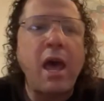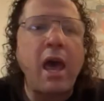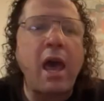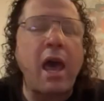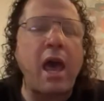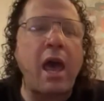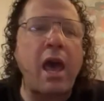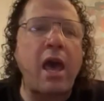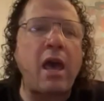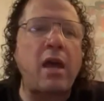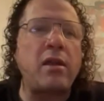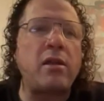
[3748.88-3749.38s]

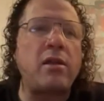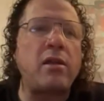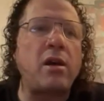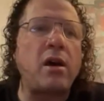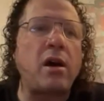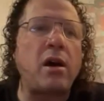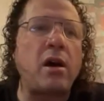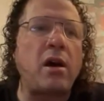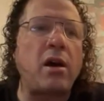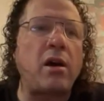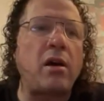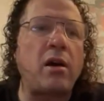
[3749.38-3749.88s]
And
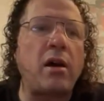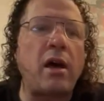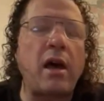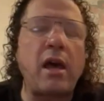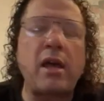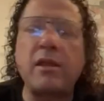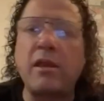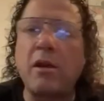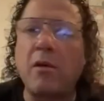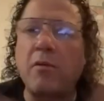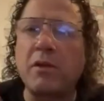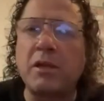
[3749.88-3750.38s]

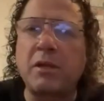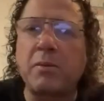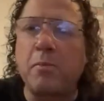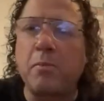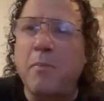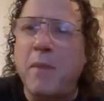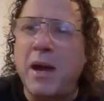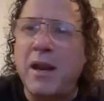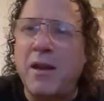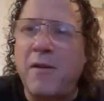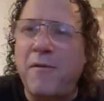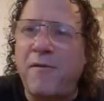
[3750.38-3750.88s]
there was
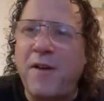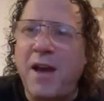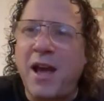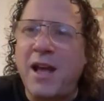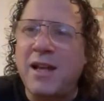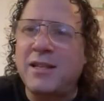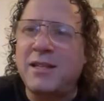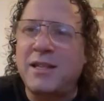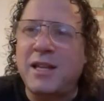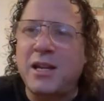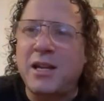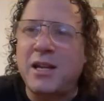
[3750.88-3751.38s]
many
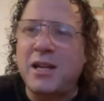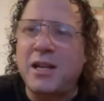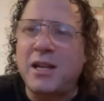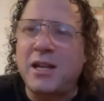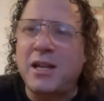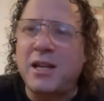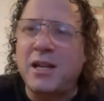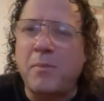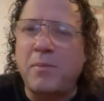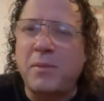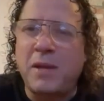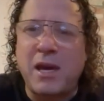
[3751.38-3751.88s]
fans that
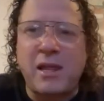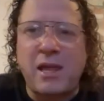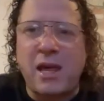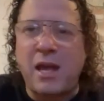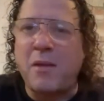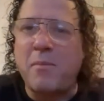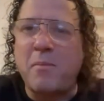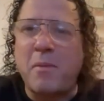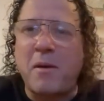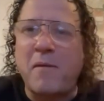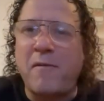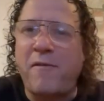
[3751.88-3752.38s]
showed up there
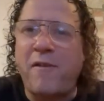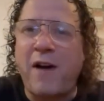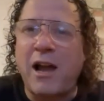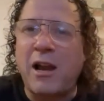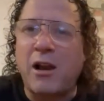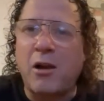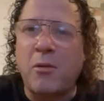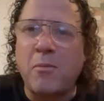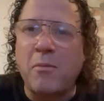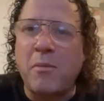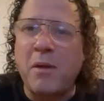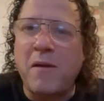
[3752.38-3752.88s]
that had been
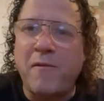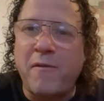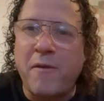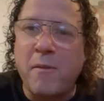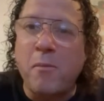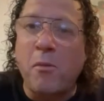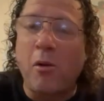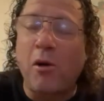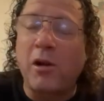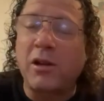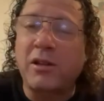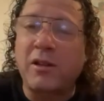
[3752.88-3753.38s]
following me
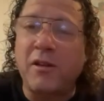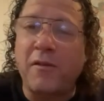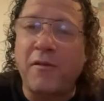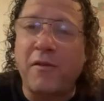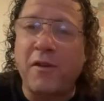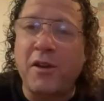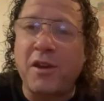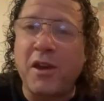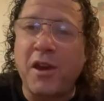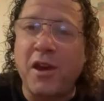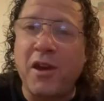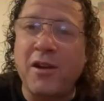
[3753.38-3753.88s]
from Malta
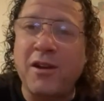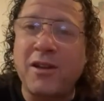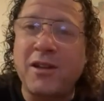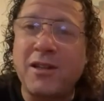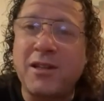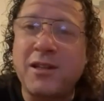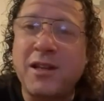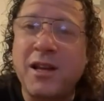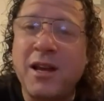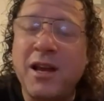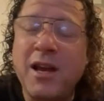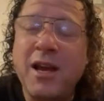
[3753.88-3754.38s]
for
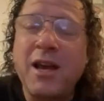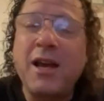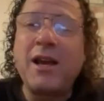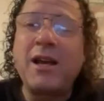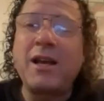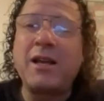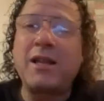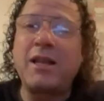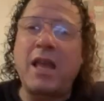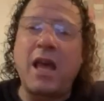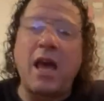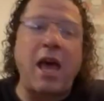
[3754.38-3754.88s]
years.
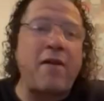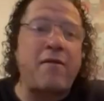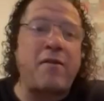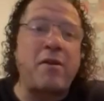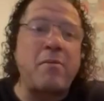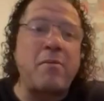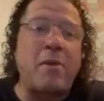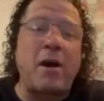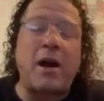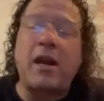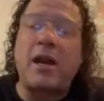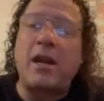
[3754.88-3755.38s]

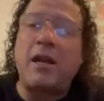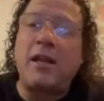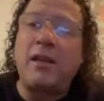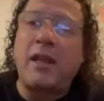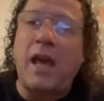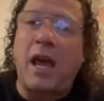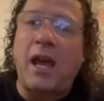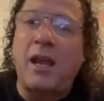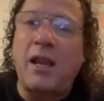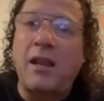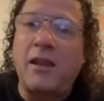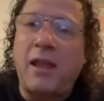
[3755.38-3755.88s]
Everybody,
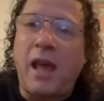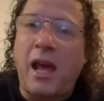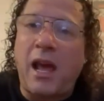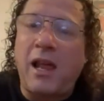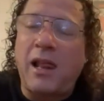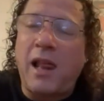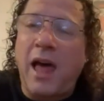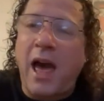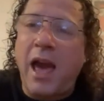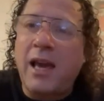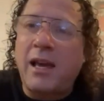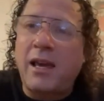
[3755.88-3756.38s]
they
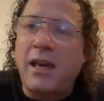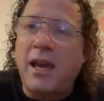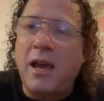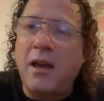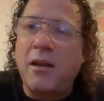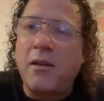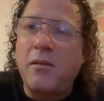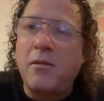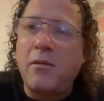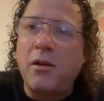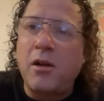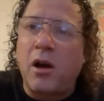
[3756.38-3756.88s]
like
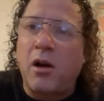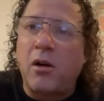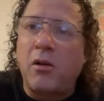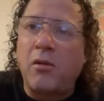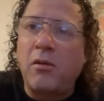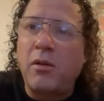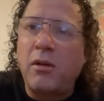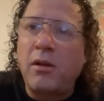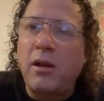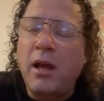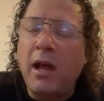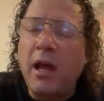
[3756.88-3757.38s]
it, you
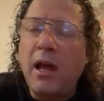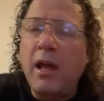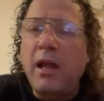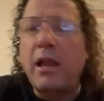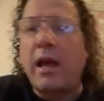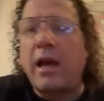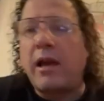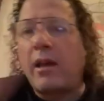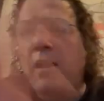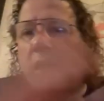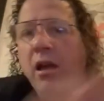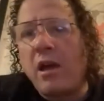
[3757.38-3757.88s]
know,
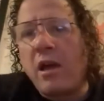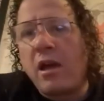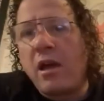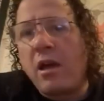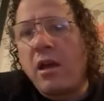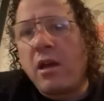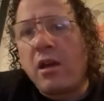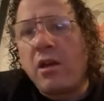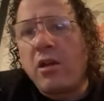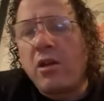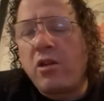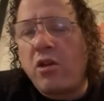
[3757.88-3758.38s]
like
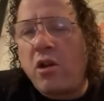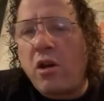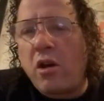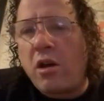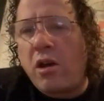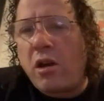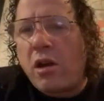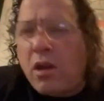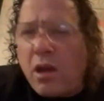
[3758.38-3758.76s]
you.